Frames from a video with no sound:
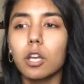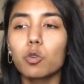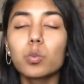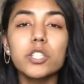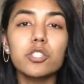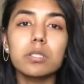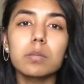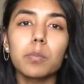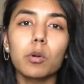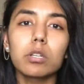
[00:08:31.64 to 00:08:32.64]
which
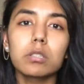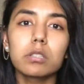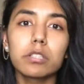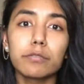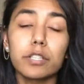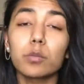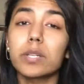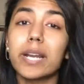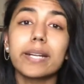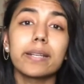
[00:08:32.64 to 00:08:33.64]
support the different
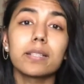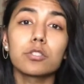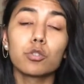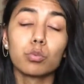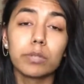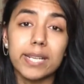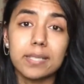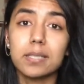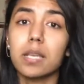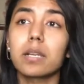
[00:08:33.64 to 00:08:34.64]
varieties you
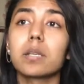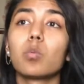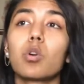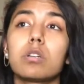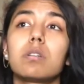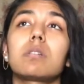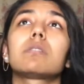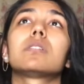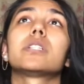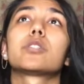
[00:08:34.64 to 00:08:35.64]
necessarily want.
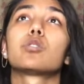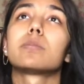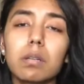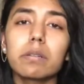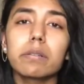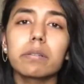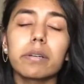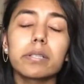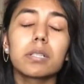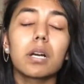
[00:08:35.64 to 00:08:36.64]
It could be
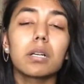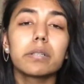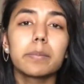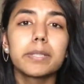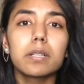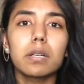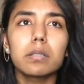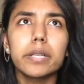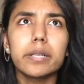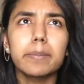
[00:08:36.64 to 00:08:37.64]
credit card, debit
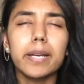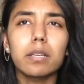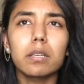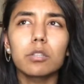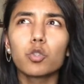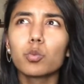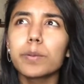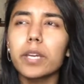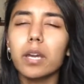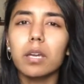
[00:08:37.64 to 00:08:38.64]
card, net banking,
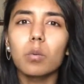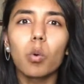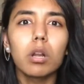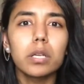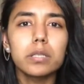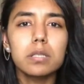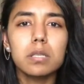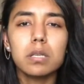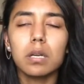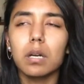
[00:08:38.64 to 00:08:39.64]
UPI,
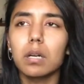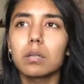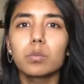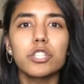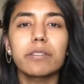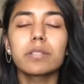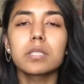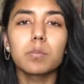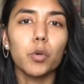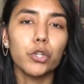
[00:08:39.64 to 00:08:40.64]
wallets, whichever is
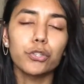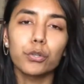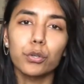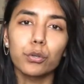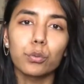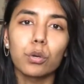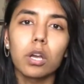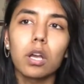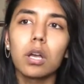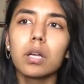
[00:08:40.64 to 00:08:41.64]
important to you.
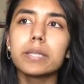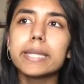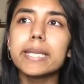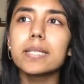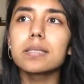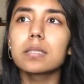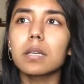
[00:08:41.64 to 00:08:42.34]
These